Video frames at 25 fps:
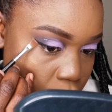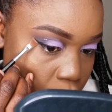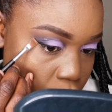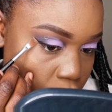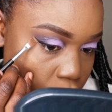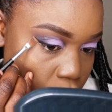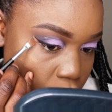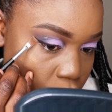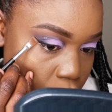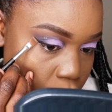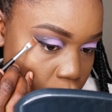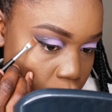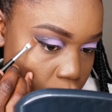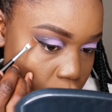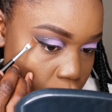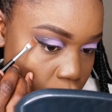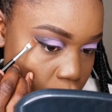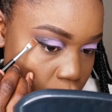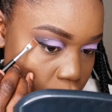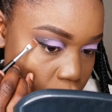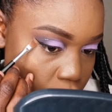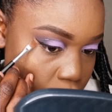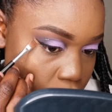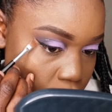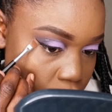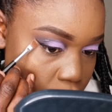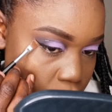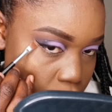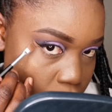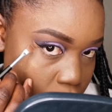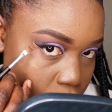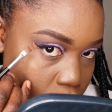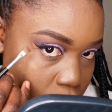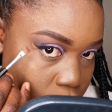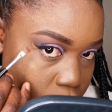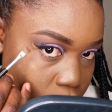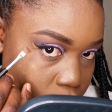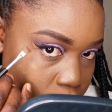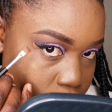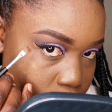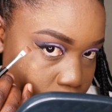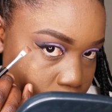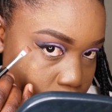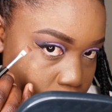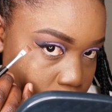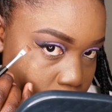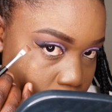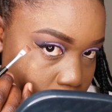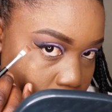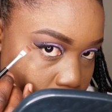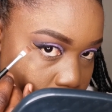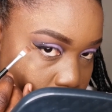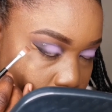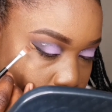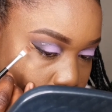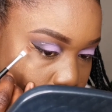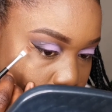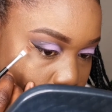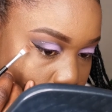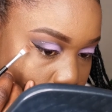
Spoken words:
I just let it sit for a few seconds.